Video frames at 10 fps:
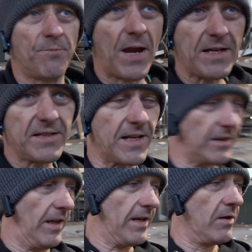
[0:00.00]

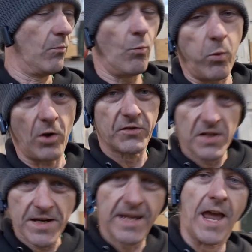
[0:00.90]
Basically, what
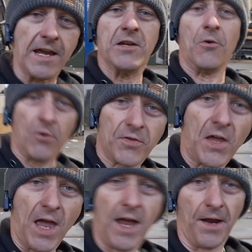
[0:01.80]
to get your
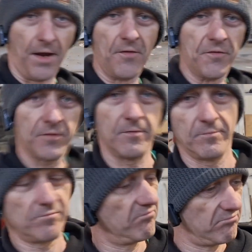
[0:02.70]
other half,
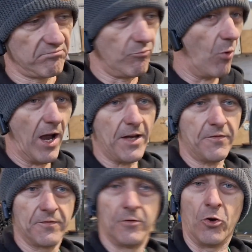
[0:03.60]

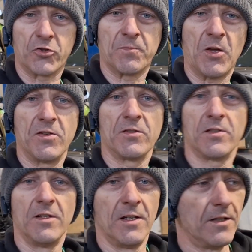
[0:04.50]
wife, husband,